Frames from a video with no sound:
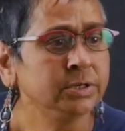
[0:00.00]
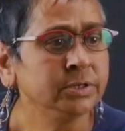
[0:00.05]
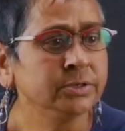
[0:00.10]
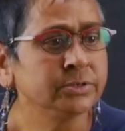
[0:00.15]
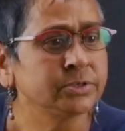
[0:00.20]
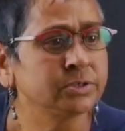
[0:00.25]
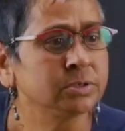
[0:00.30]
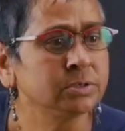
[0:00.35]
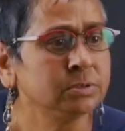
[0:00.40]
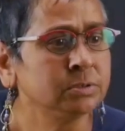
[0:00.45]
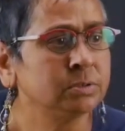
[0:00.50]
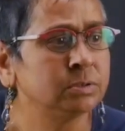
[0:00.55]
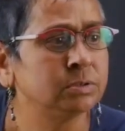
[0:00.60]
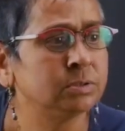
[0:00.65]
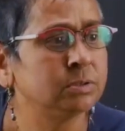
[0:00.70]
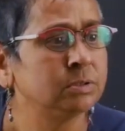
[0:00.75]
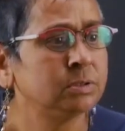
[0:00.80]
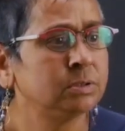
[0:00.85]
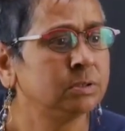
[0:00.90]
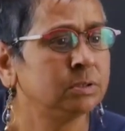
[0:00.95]
So
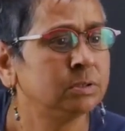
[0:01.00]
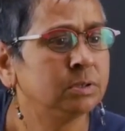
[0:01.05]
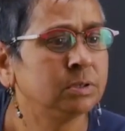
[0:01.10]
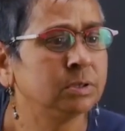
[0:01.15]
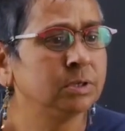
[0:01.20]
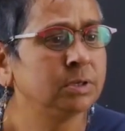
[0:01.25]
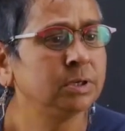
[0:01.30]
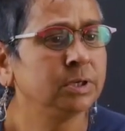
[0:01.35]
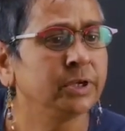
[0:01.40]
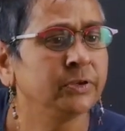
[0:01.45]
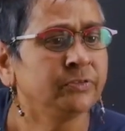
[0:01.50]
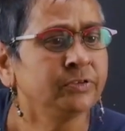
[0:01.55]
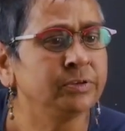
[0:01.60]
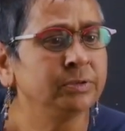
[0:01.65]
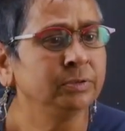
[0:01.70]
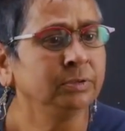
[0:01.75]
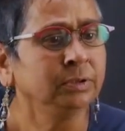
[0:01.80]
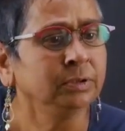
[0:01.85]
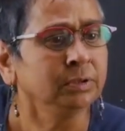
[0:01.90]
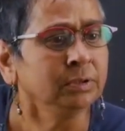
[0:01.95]
if
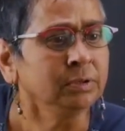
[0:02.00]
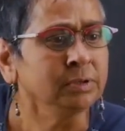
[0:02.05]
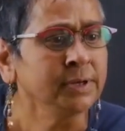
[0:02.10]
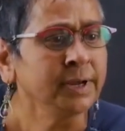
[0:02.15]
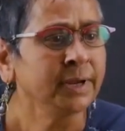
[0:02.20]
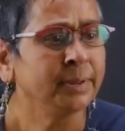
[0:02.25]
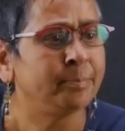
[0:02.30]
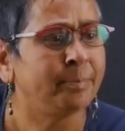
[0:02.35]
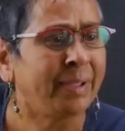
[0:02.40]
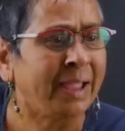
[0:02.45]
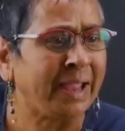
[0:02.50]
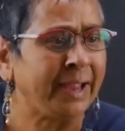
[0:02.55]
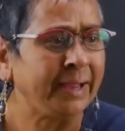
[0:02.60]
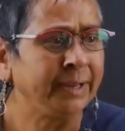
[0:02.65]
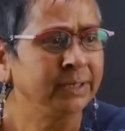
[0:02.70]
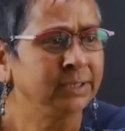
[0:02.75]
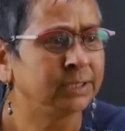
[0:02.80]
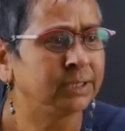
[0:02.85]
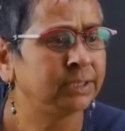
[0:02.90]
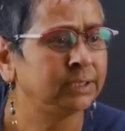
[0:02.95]
you look at a
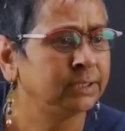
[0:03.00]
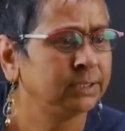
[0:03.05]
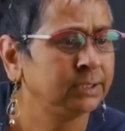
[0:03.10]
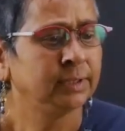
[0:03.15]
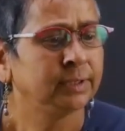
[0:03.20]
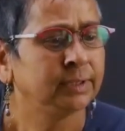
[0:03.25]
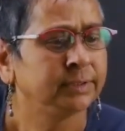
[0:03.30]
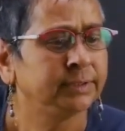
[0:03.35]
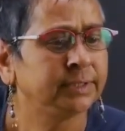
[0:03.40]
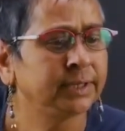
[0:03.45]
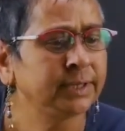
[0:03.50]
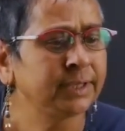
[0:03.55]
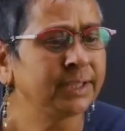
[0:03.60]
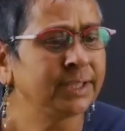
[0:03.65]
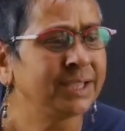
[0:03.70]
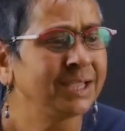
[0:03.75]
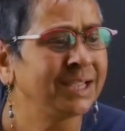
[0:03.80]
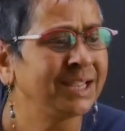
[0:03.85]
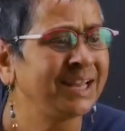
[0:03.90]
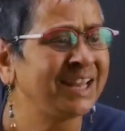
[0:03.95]
bank, the
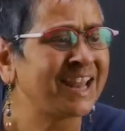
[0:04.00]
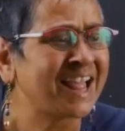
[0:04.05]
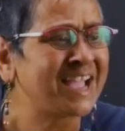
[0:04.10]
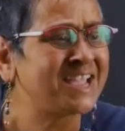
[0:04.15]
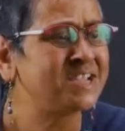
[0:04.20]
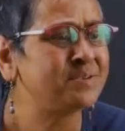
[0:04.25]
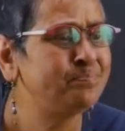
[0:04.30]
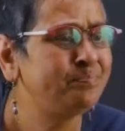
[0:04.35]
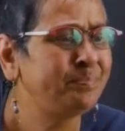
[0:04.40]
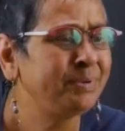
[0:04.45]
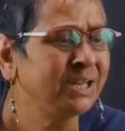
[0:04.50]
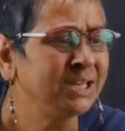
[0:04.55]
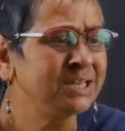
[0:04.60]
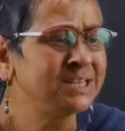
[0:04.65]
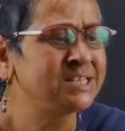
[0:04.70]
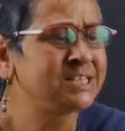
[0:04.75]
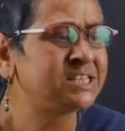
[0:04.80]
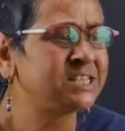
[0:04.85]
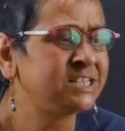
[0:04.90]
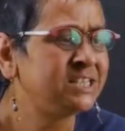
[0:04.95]
key
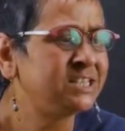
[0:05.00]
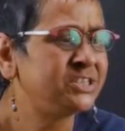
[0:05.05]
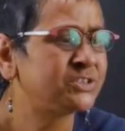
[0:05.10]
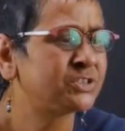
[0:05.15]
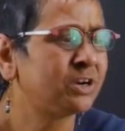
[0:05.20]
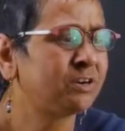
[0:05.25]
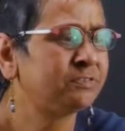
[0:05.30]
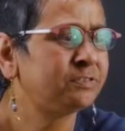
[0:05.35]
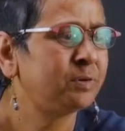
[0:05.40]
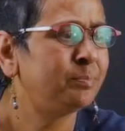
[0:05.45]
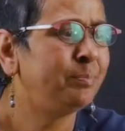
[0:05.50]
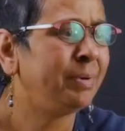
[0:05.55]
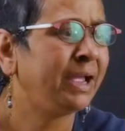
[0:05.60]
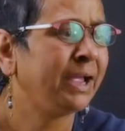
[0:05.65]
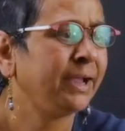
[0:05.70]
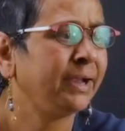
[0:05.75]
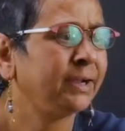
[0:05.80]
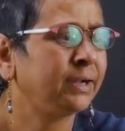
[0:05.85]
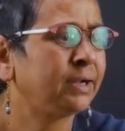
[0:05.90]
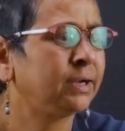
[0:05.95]
liabilities of a
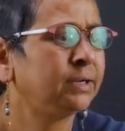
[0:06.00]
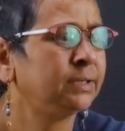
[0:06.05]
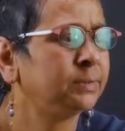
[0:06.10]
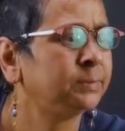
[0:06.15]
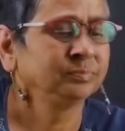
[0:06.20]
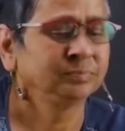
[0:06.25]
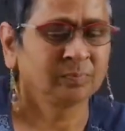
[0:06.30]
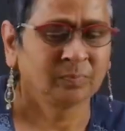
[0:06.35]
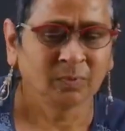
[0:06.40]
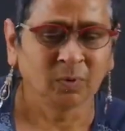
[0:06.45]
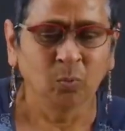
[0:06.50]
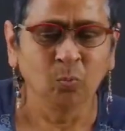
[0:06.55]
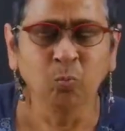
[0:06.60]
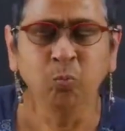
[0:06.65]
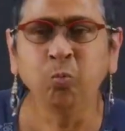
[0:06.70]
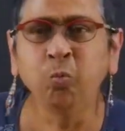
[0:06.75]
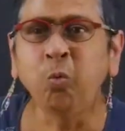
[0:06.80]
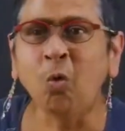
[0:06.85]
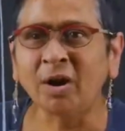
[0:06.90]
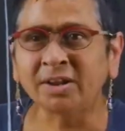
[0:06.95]
bank,
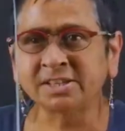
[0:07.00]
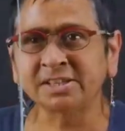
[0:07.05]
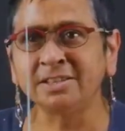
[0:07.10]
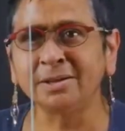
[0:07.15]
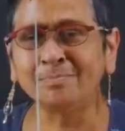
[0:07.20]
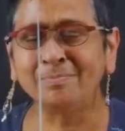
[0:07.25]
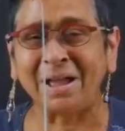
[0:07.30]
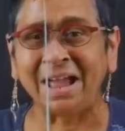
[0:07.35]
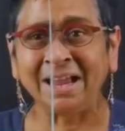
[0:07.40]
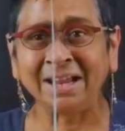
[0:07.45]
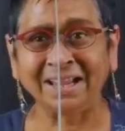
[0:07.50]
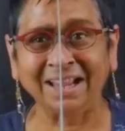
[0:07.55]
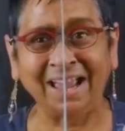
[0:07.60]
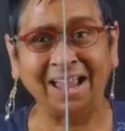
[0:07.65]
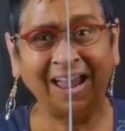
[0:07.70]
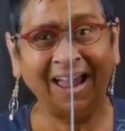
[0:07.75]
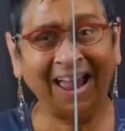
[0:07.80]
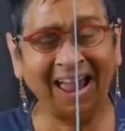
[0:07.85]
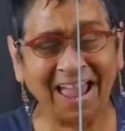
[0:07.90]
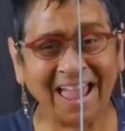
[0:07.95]
what the bank
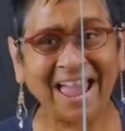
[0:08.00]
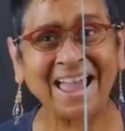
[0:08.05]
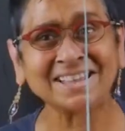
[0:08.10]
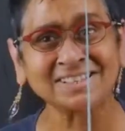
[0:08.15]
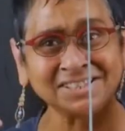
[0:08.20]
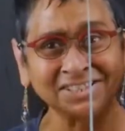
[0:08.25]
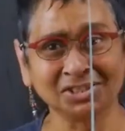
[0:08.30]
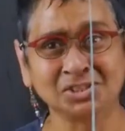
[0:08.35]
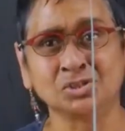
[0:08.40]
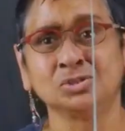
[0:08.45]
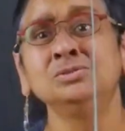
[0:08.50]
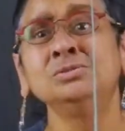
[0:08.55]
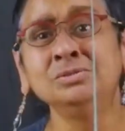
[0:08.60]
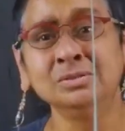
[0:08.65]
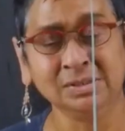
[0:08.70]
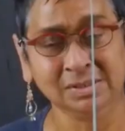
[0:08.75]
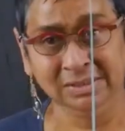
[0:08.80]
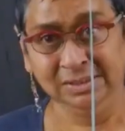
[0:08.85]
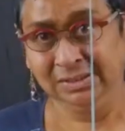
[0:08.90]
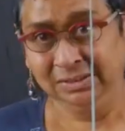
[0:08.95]
has to
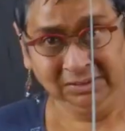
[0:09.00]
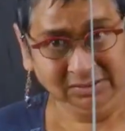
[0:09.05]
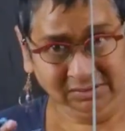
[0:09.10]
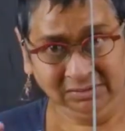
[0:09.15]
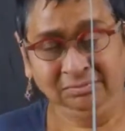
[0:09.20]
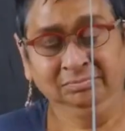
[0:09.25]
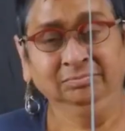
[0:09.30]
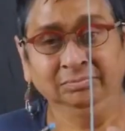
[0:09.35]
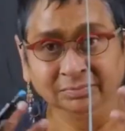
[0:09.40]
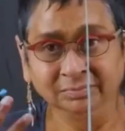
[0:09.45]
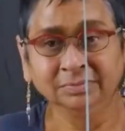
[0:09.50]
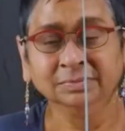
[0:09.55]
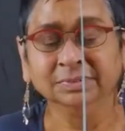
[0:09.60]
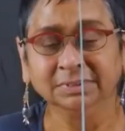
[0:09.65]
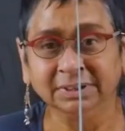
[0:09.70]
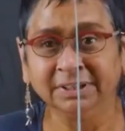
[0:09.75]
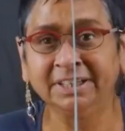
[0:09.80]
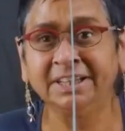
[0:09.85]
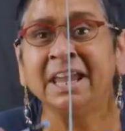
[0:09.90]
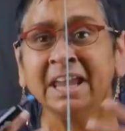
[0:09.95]

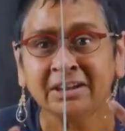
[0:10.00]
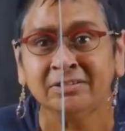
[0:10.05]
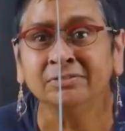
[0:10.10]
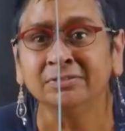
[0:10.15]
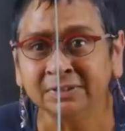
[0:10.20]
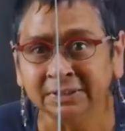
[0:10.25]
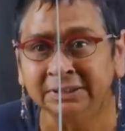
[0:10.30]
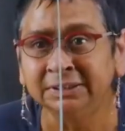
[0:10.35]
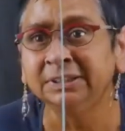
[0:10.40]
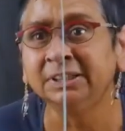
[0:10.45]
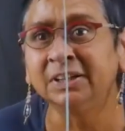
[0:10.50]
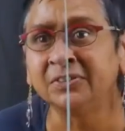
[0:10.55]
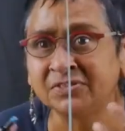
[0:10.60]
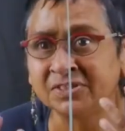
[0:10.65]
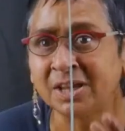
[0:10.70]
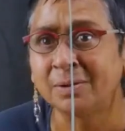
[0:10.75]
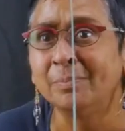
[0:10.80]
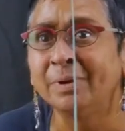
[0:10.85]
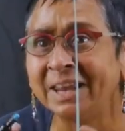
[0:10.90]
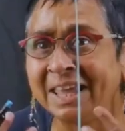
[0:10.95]
give if
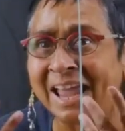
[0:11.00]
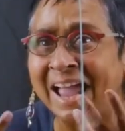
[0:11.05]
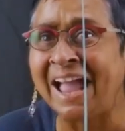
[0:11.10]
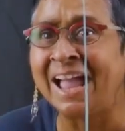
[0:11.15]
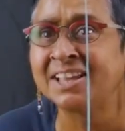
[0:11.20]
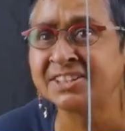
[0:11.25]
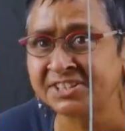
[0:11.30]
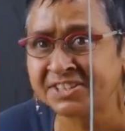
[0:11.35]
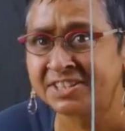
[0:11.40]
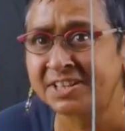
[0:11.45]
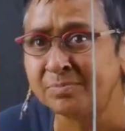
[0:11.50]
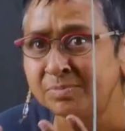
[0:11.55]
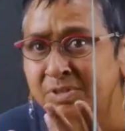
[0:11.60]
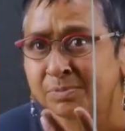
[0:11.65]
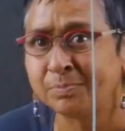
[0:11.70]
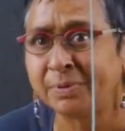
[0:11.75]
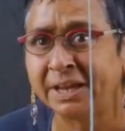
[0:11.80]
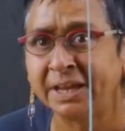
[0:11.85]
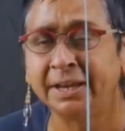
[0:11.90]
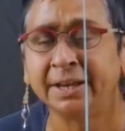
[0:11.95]
somebody asks them
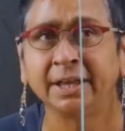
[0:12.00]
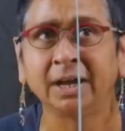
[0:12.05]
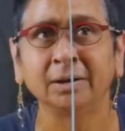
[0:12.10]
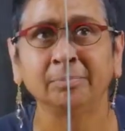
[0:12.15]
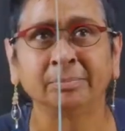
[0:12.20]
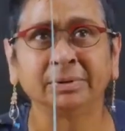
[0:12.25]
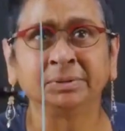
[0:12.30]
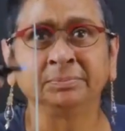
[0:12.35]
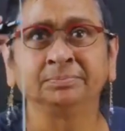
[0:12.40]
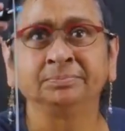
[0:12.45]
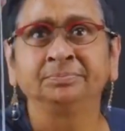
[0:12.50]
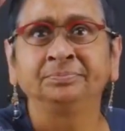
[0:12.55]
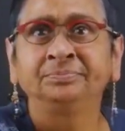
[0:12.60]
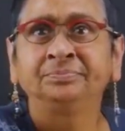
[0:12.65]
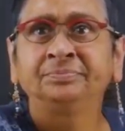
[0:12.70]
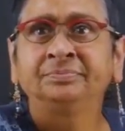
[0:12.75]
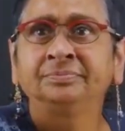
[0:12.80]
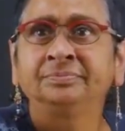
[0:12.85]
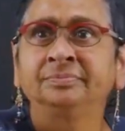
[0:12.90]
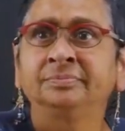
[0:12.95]
to pay it up,
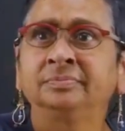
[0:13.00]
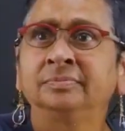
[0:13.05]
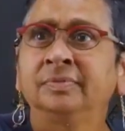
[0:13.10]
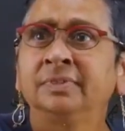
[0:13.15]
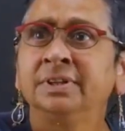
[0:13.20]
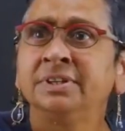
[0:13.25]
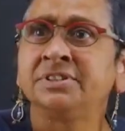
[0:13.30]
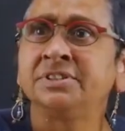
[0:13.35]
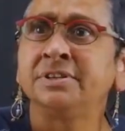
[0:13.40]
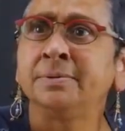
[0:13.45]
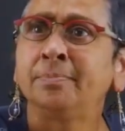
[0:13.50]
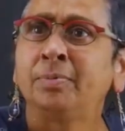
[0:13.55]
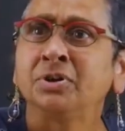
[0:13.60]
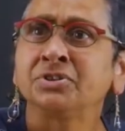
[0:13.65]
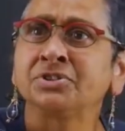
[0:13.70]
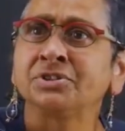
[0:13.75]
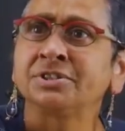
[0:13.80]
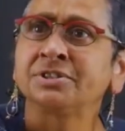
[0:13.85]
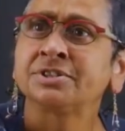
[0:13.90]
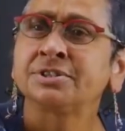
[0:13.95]
is
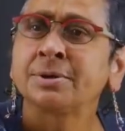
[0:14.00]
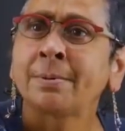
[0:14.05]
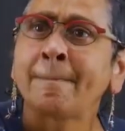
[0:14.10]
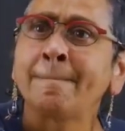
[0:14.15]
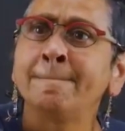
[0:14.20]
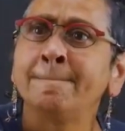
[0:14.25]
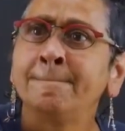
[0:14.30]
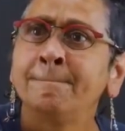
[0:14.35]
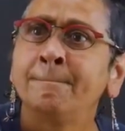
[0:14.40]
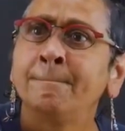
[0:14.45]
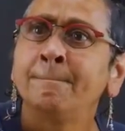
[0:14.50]
deposits.